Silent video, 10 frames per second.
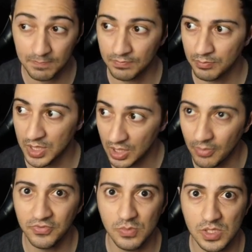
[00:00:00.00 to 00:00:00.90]

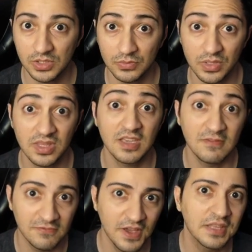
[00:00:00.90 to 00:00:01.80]
become familiar with
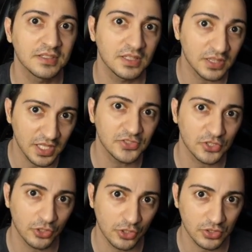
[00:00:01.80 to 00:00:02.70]
event
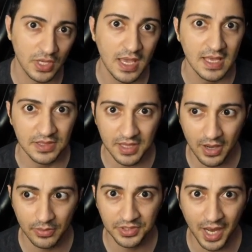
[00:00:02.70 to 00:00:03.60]
listeners.
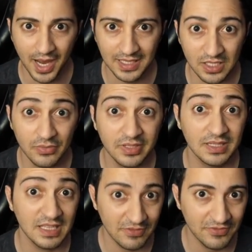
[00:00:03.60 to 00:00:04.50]
Now, the idea with
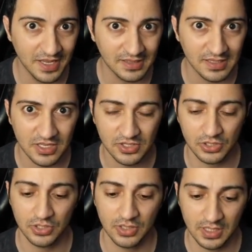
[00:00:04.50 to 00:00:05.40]
an event
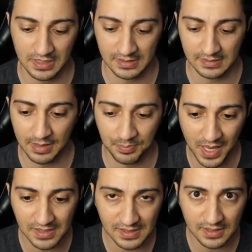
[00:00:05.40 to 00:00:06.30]
listener is that
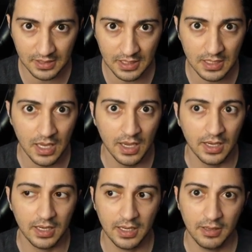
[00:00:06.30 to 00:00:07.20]
basically
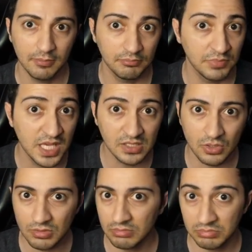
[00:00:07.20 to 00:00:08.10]
these
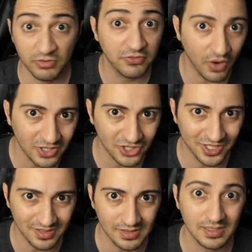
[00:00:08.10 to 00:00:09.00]
are
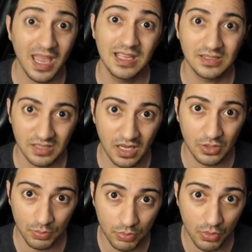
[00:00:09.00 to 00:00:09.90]
functions inside
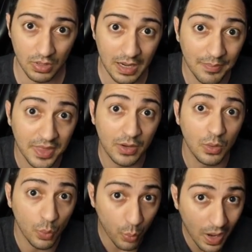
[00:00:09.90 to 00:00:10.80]
your program that are
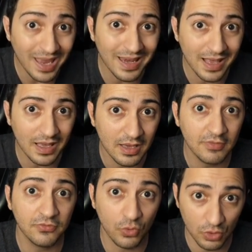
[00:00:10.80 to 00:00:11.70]
waiting
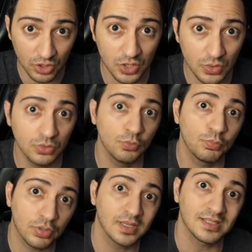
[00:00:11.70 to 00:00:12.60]
for you to
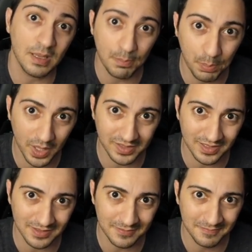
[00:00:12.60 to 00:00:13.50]
press a
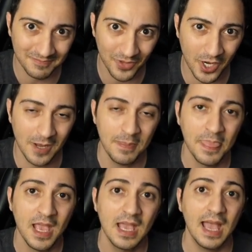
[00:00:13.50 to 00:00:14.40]
button, all right?
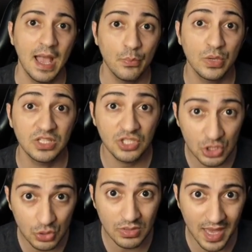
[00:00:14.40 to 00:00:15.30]
And when you
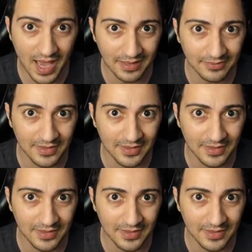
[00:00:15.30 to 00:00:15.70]
do that,